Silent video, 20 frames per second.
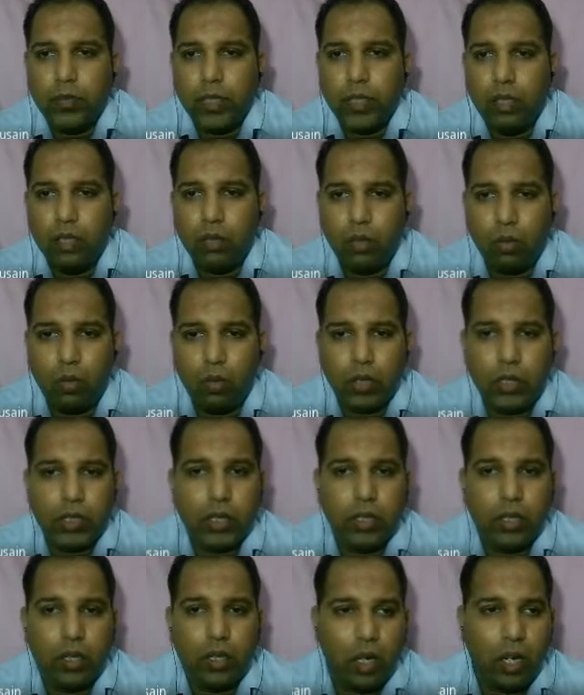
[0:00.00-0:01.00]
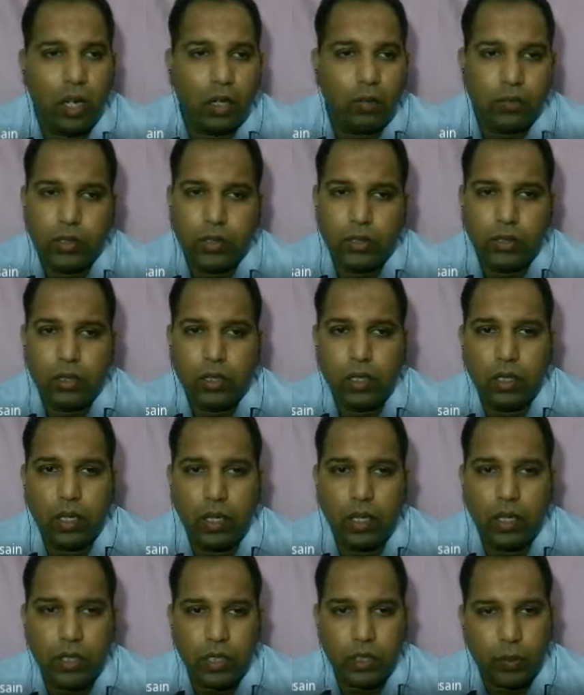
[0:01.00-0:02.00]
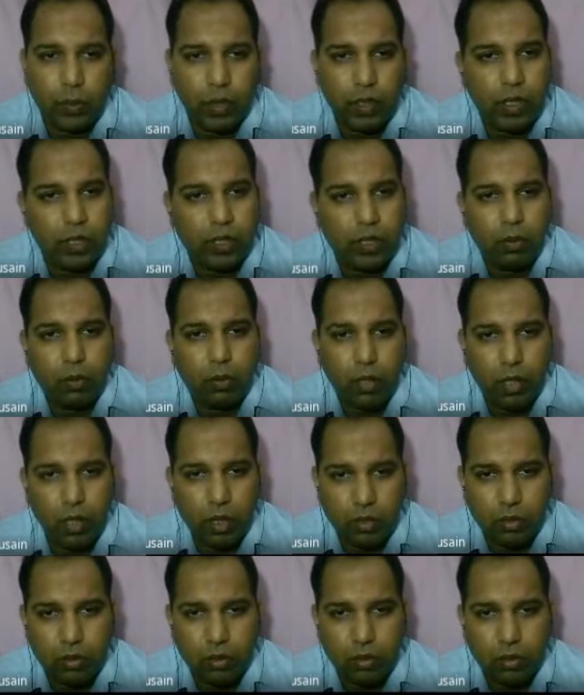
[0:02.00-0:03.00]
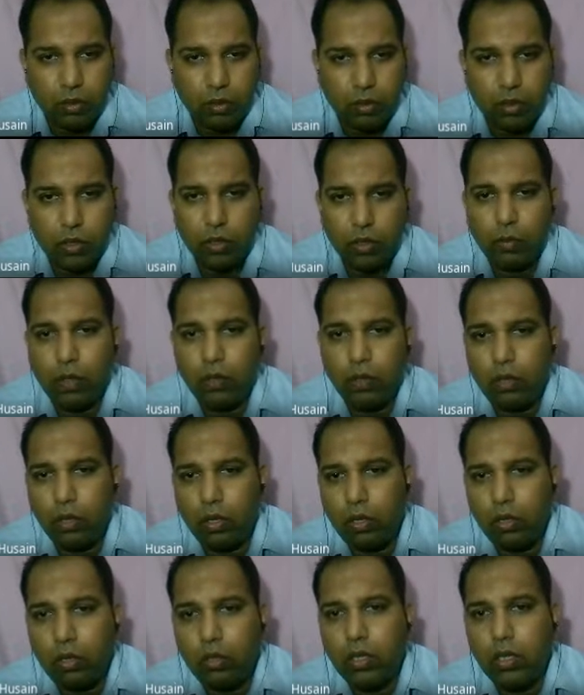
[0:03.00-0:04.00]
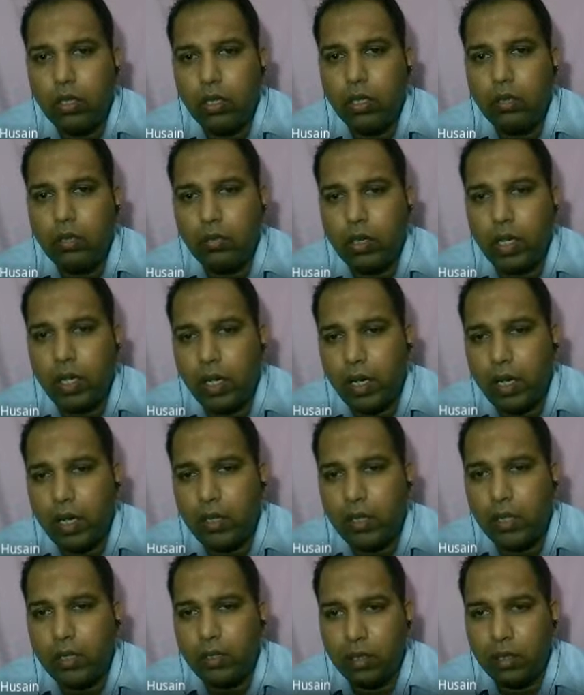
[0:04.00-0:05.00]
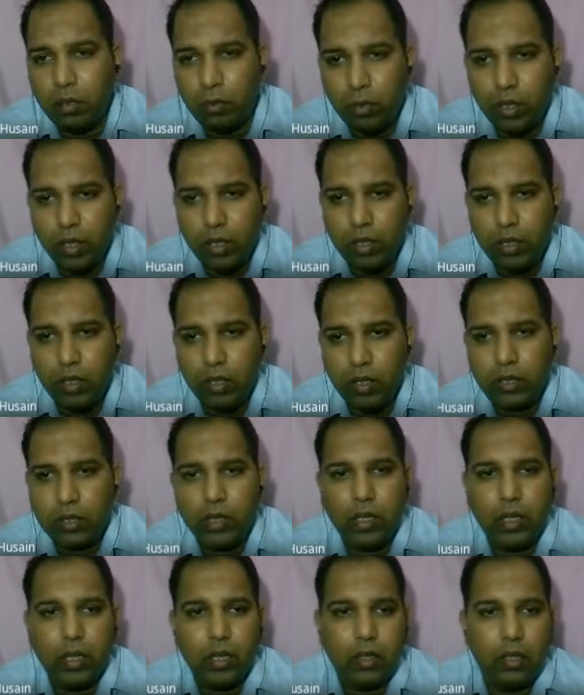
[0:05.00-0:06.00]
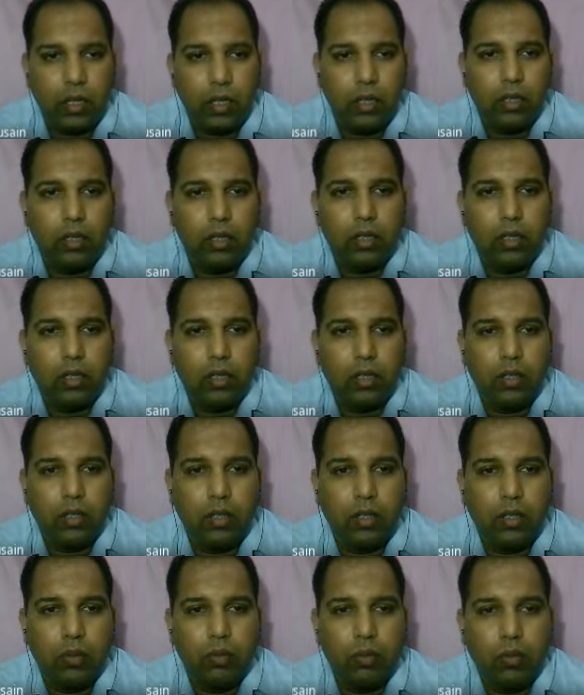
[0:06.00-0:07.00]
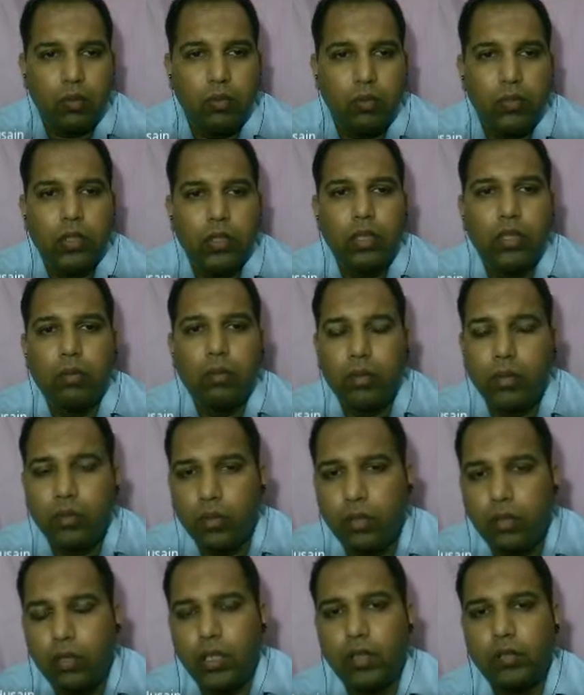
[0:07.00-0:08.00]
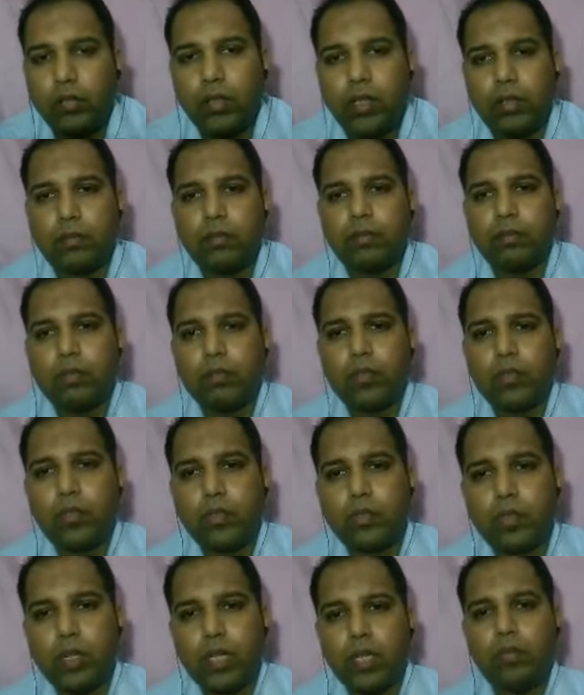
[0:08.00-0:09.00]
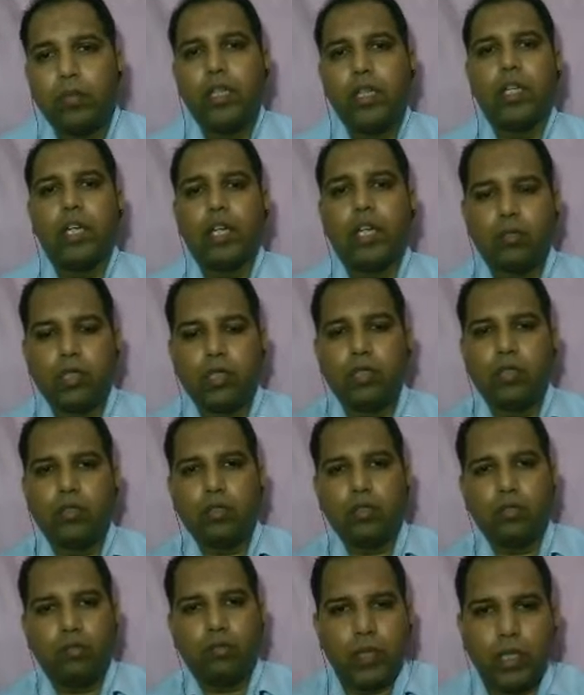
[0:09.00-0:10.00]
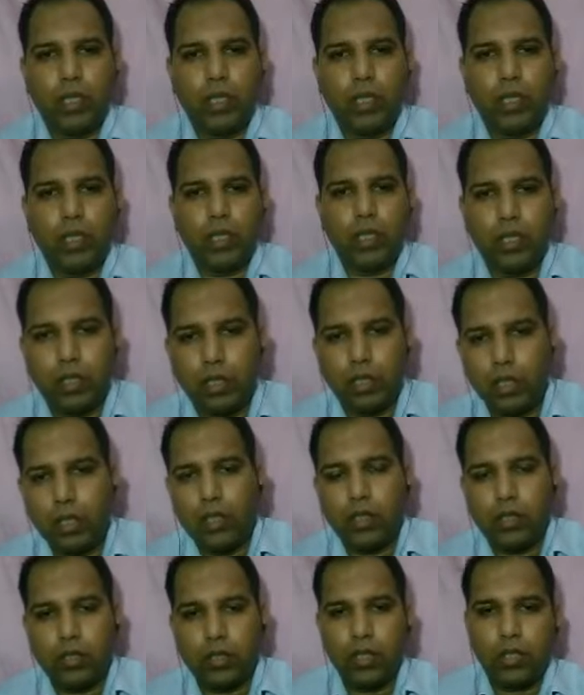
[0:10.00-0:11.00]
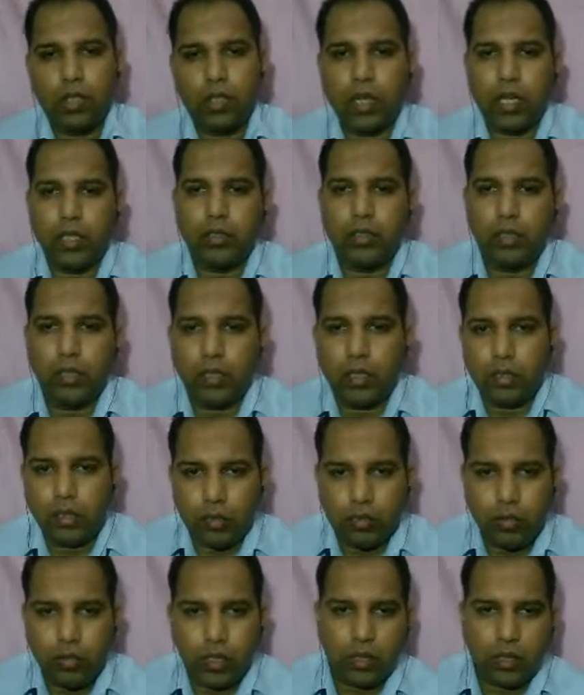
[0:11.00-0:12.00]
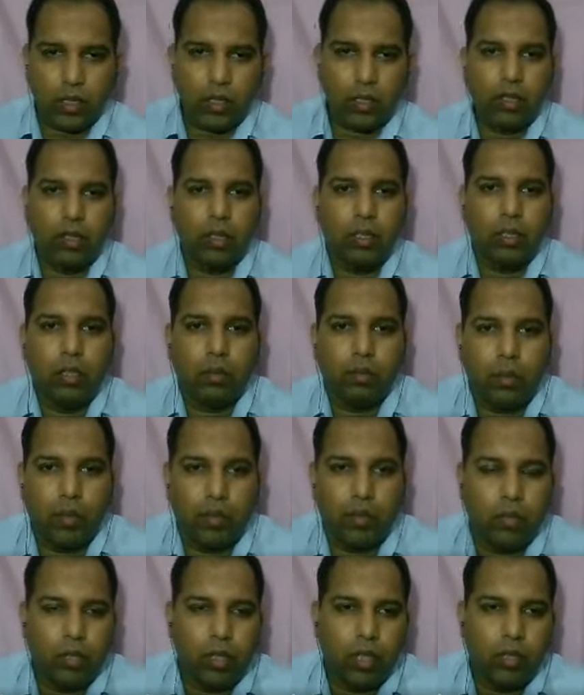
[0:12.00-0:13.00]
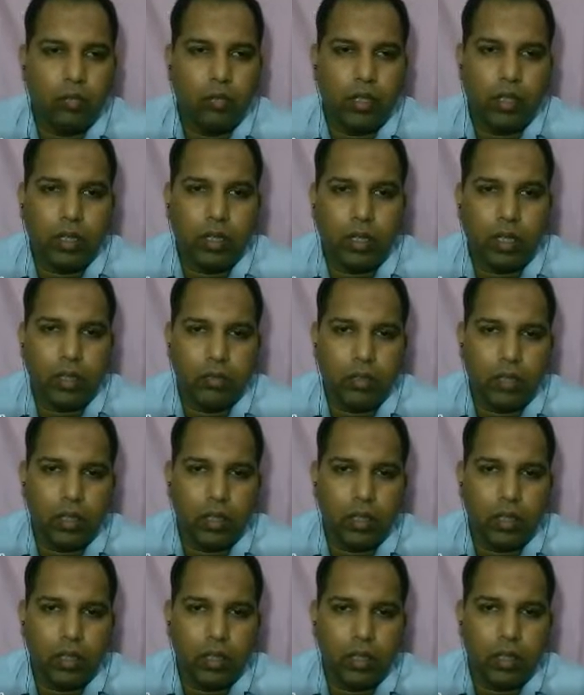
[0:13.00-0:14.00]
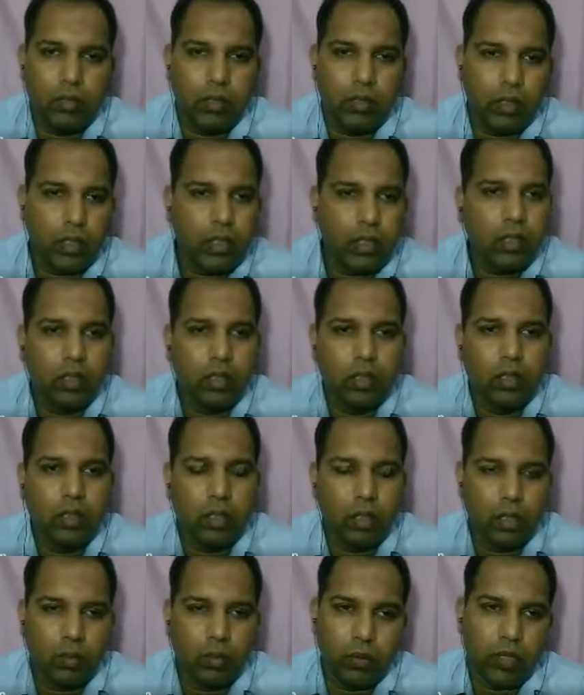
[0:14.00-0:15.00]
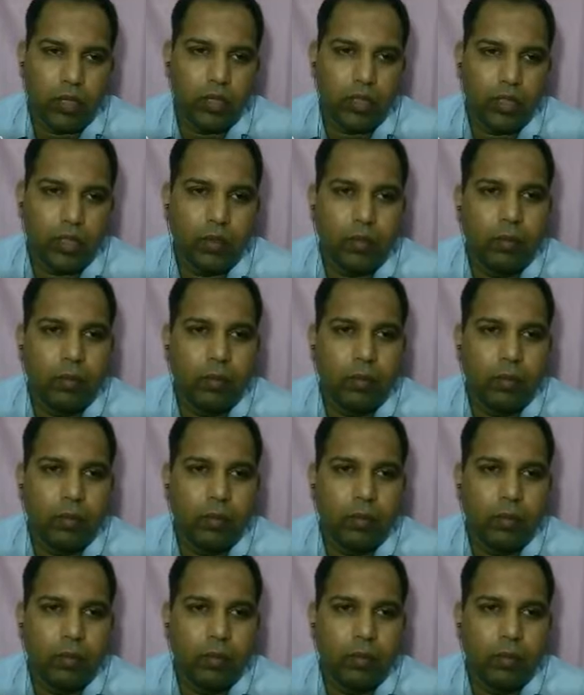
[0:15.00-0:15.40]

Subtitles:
coats, gloves, and respiratory protection should be worn while entering the laboratories and then removed before leaving. So every time they should be sterilized and disinfected before leaving and after leaving the laboratory.